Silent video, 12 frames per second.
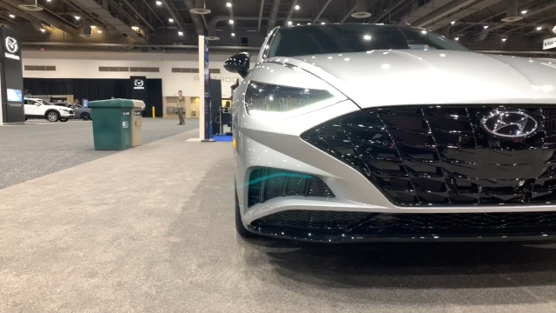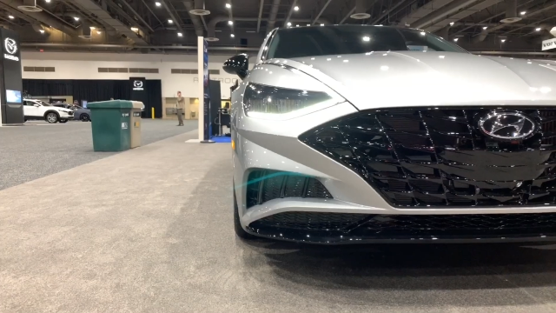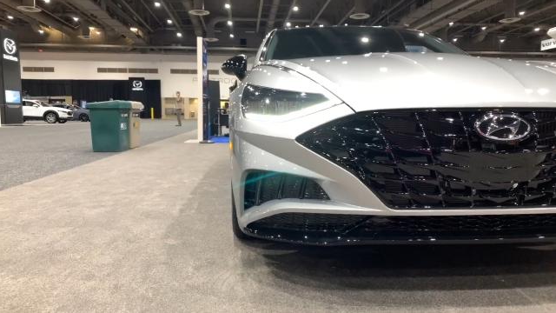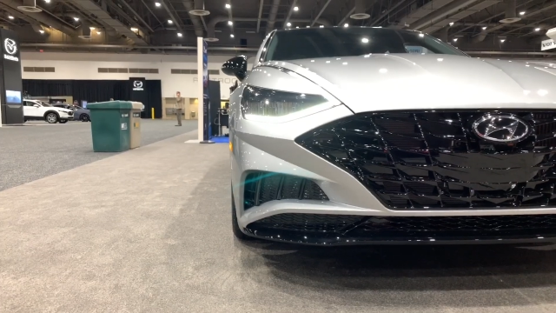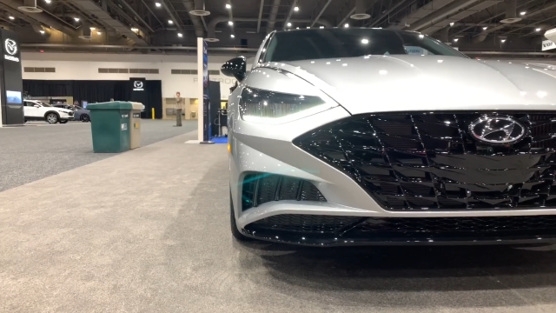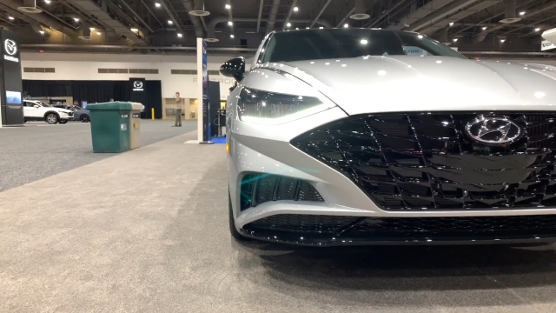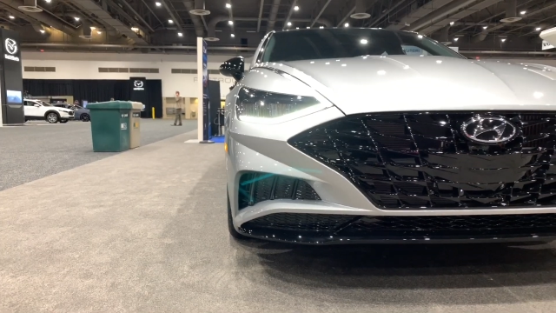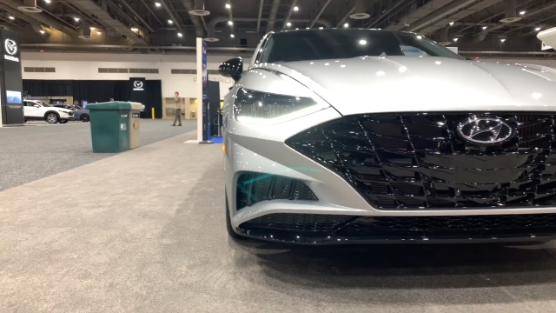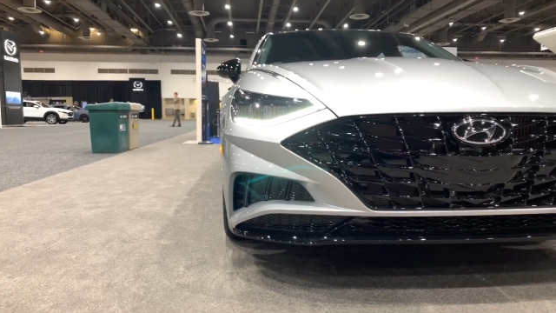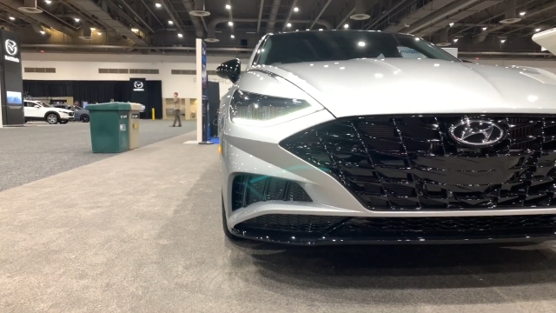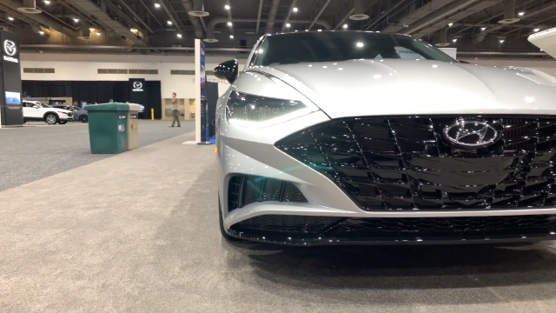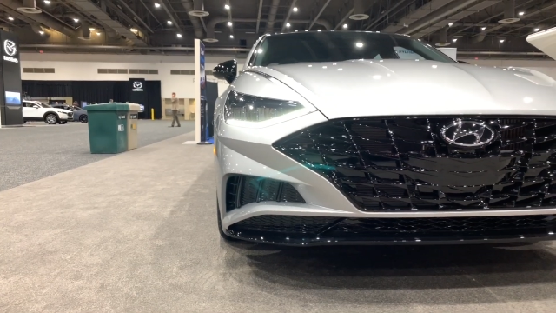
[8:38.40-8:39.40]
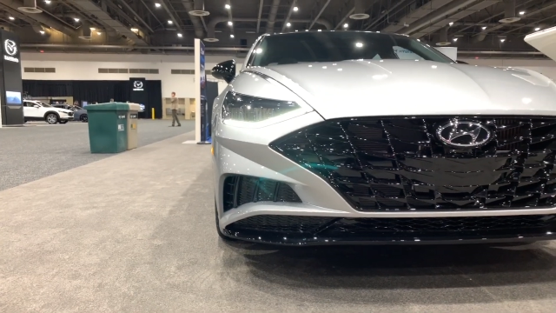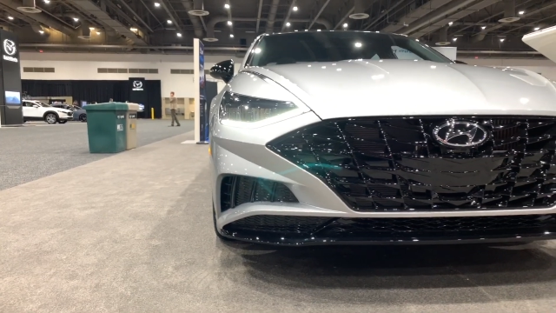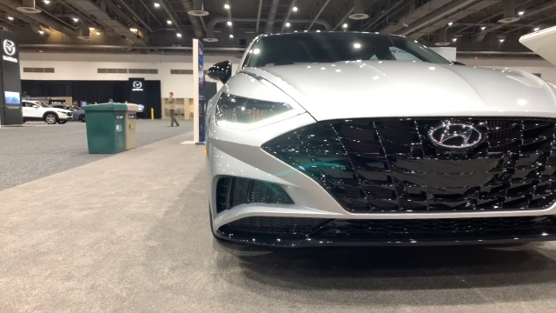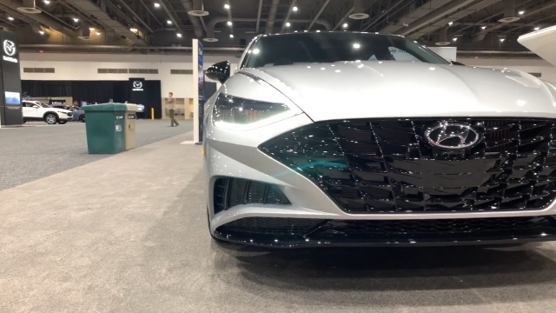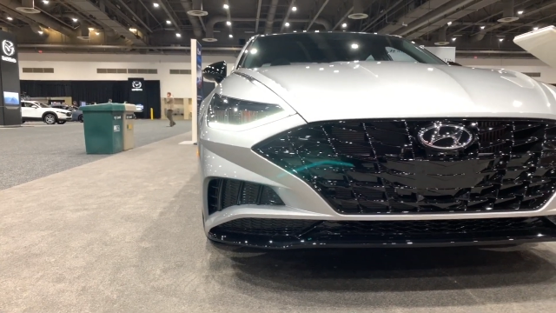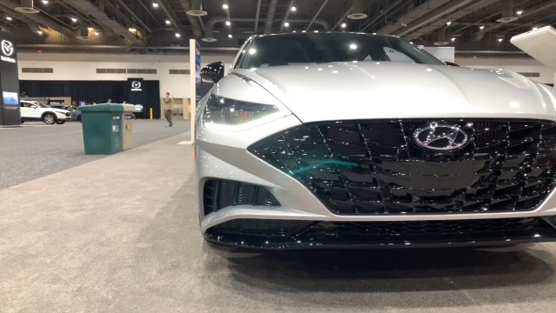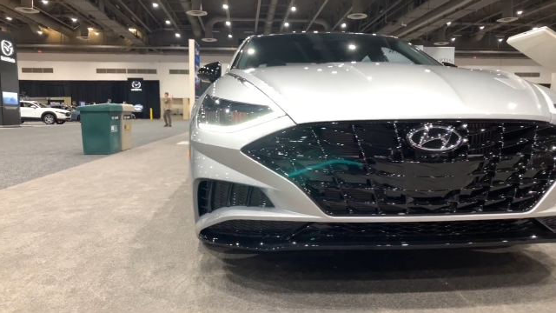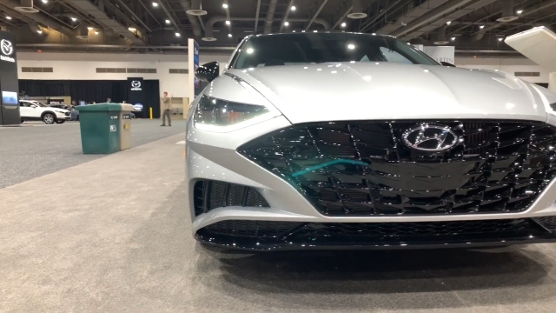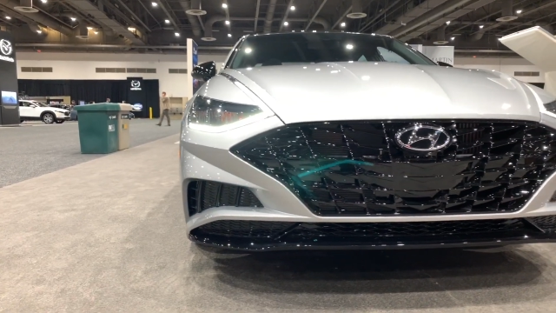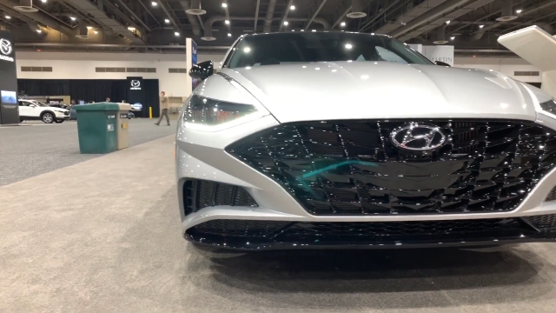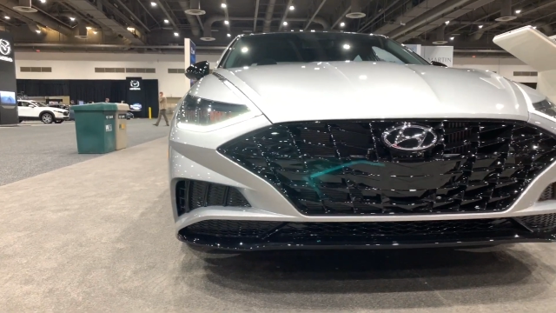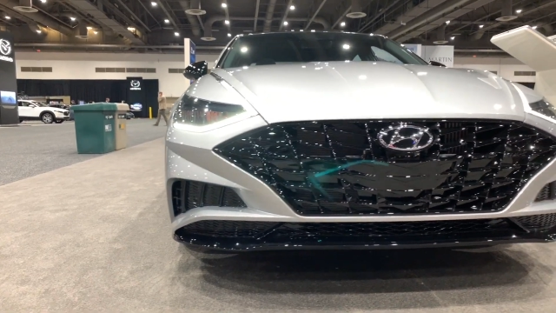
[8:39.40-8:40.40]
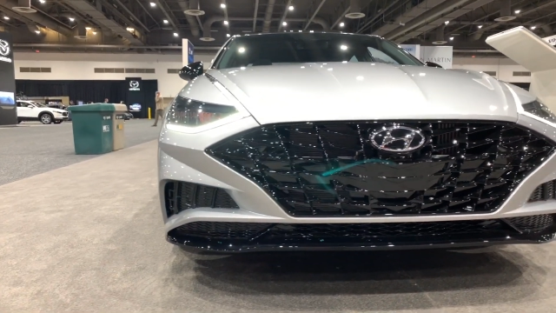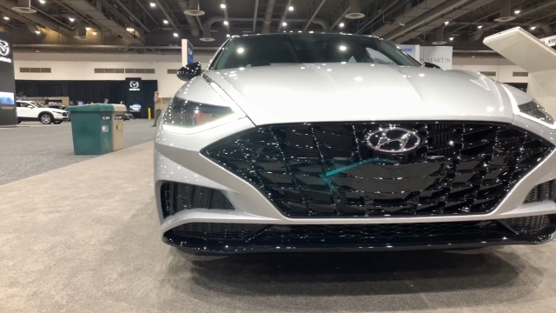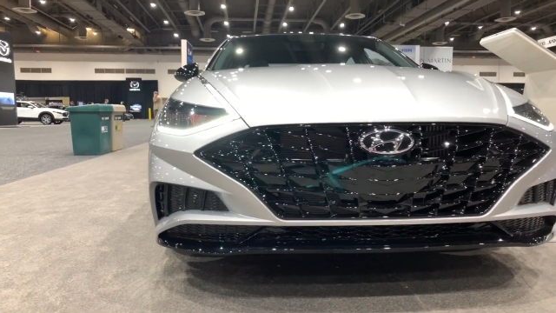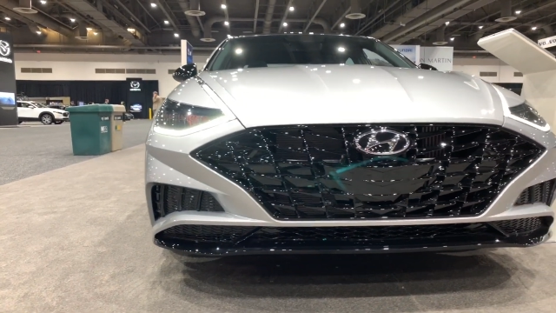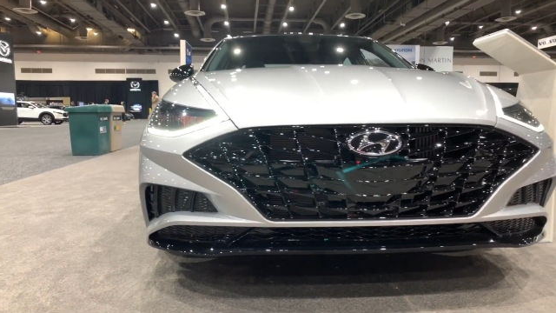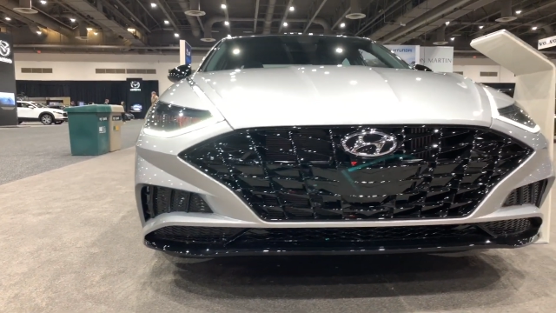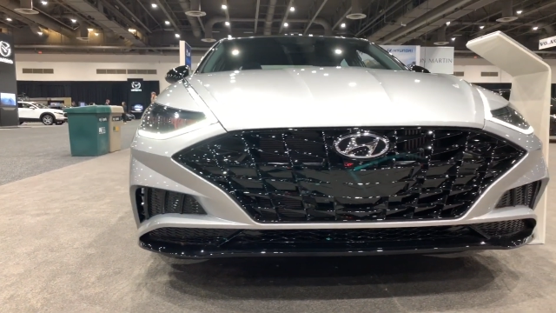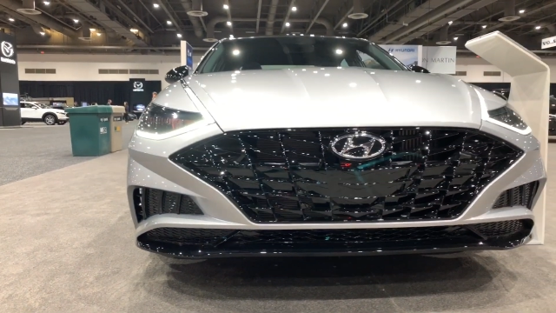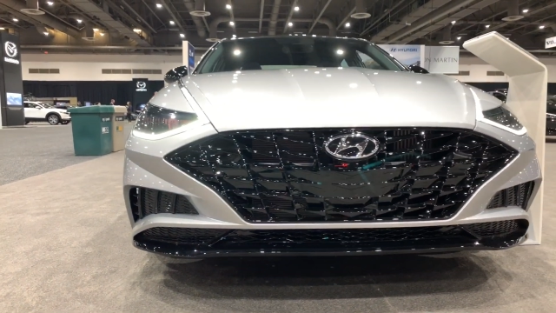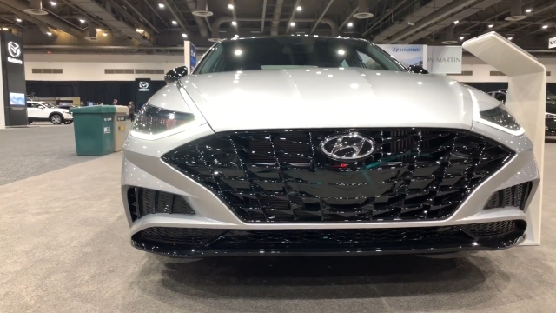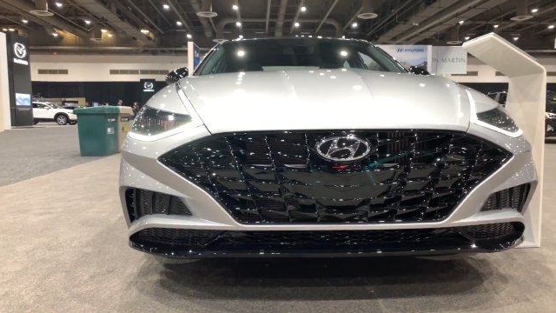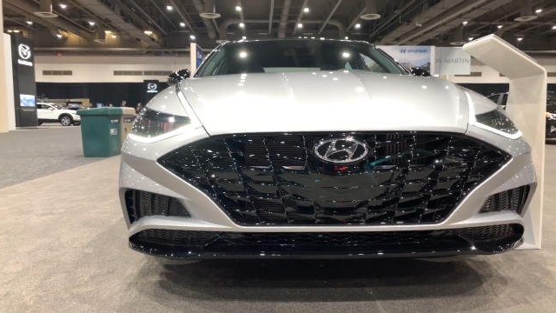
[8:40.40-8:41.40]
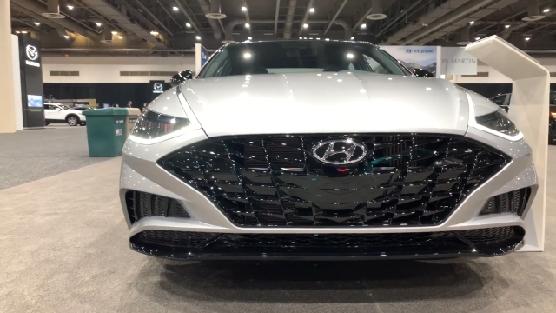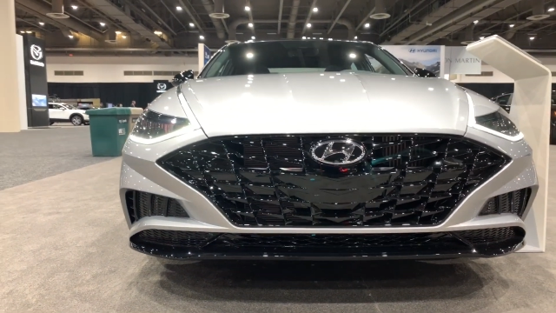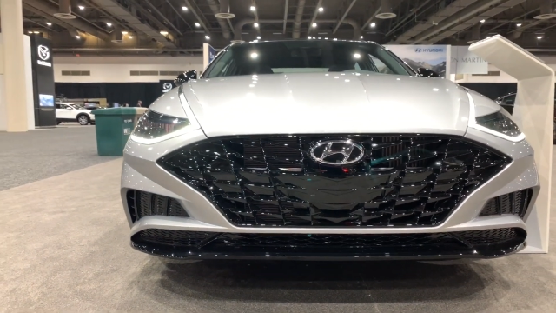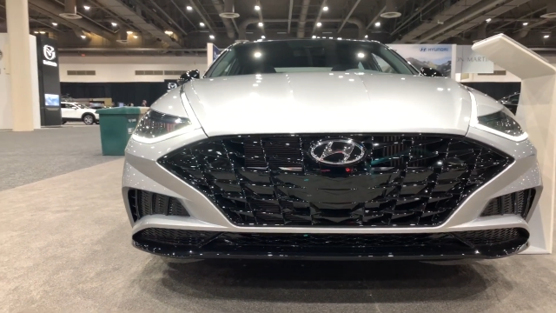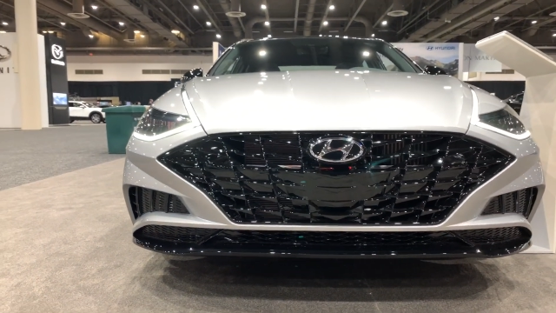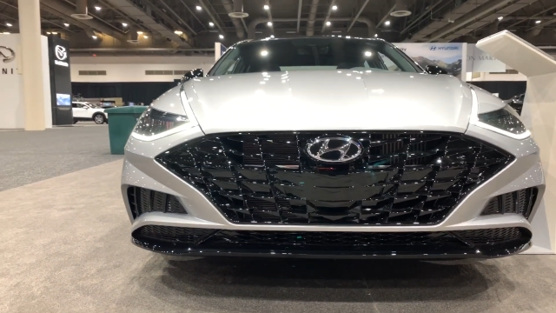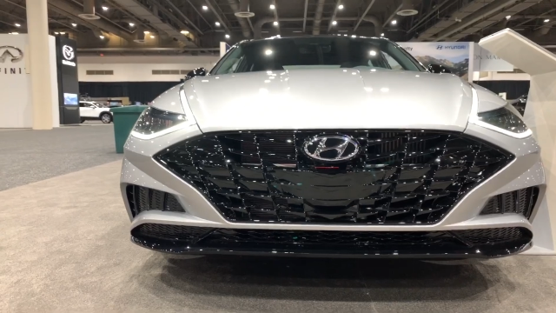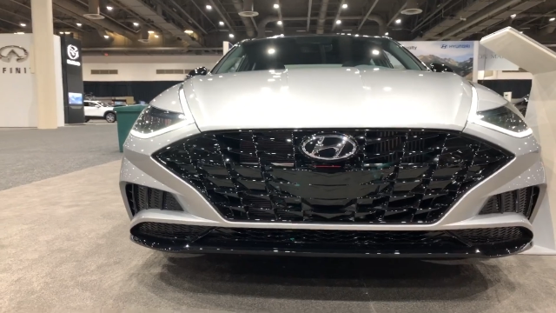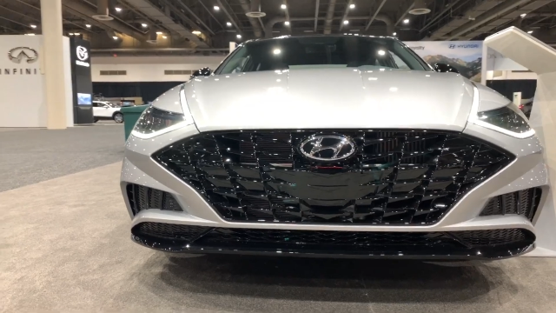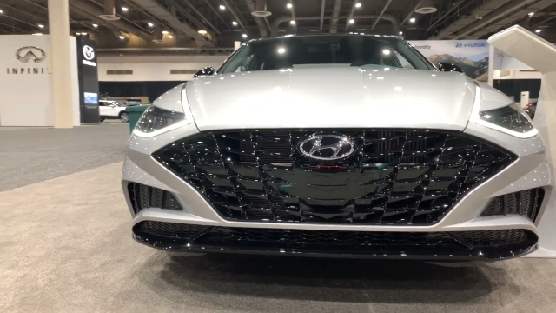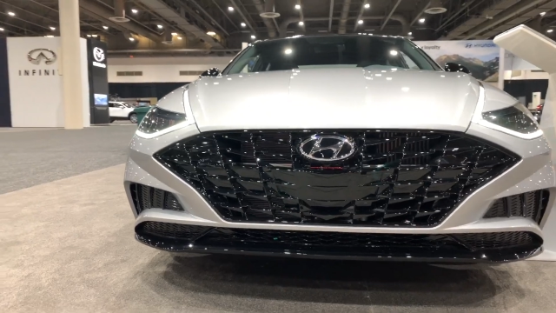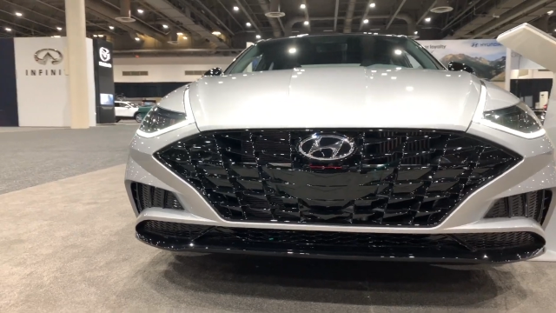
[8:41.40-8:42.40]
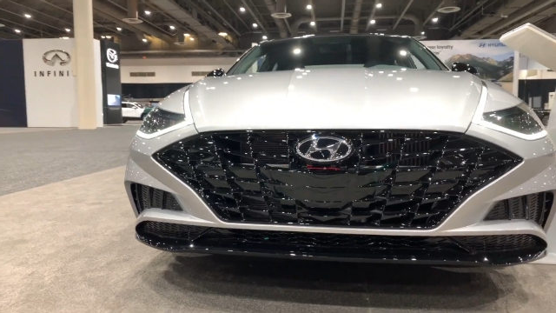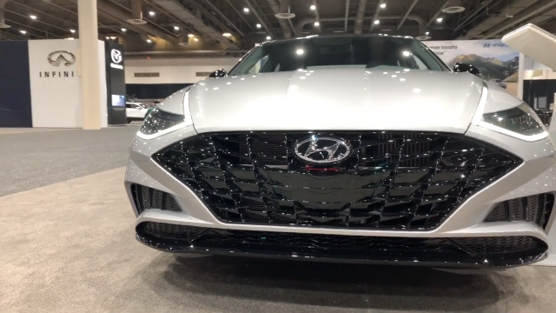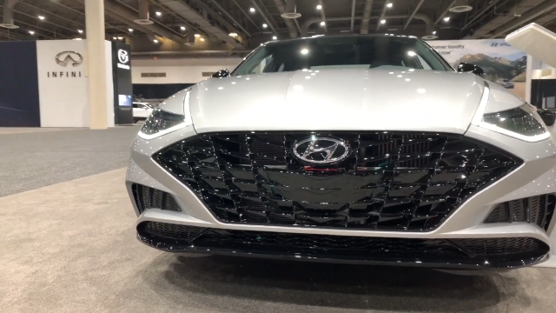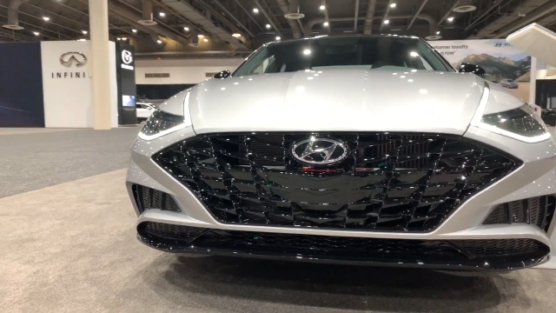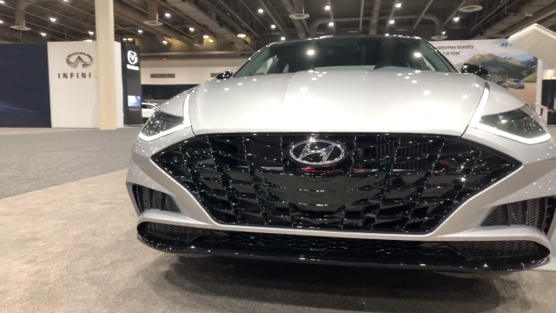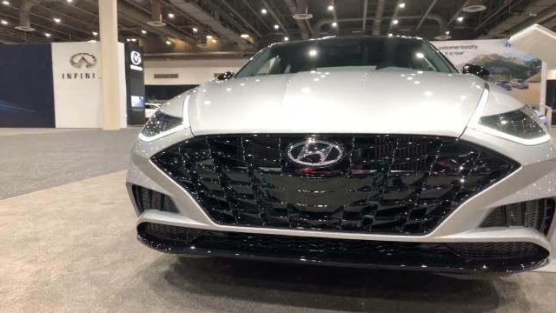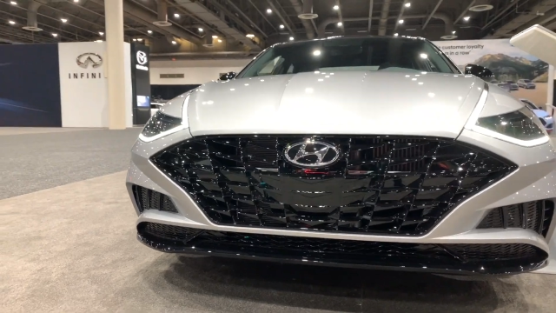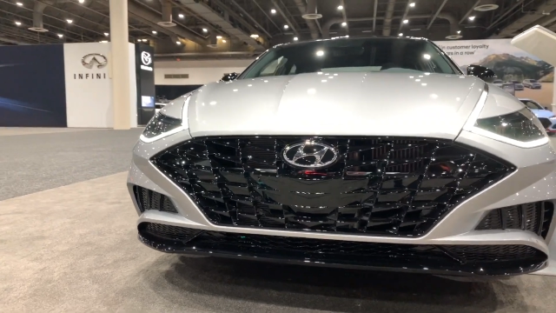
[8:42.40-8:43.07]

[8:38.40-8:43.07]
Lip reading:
[unreadable: no face in view]